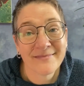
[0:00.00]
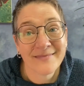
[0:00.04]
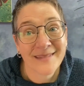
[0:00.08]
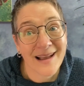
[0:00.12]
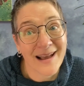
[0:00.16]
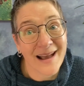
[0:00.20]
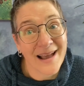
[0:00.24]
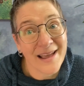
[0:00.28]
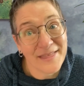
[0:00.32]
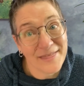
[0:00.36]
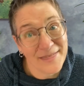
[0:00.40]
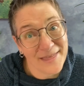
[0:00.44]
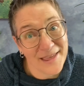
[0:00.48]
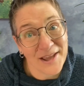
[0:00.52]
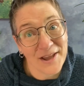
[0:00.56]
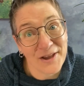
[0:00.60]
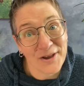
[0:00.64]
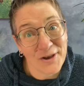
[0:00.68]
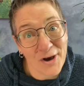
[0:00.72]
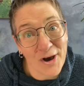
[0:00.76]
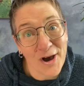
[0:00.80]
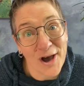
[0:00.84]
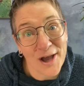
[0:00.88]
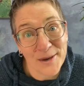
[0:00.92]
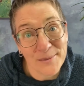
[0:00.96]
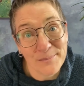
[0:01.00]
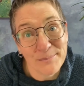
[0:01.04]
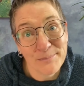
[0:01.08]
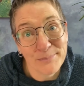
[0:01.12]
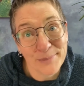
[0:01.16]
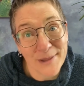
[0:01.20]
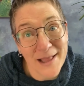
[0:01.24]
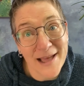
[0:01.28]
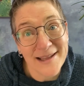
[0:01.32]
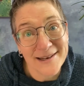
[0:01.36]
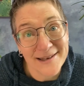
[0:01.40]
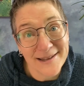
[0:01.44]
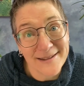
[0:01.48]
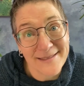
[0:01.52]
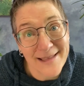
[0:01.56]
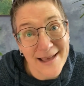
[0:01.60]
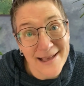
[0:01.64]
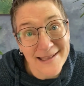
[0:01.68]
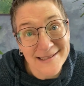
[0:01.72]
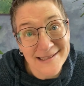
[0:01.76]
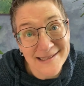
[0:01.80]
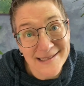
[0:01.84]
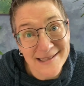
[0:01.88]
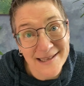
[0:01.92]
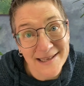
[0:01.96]
I think God planted
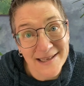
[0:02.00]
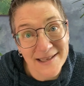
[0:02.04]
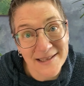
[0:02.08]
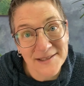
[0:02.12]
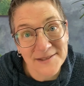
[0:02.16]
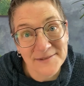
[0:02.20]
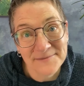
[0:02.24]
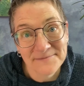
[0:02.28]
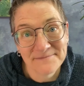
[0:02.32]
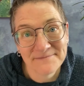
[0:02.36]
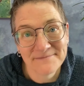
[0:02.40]
that seed.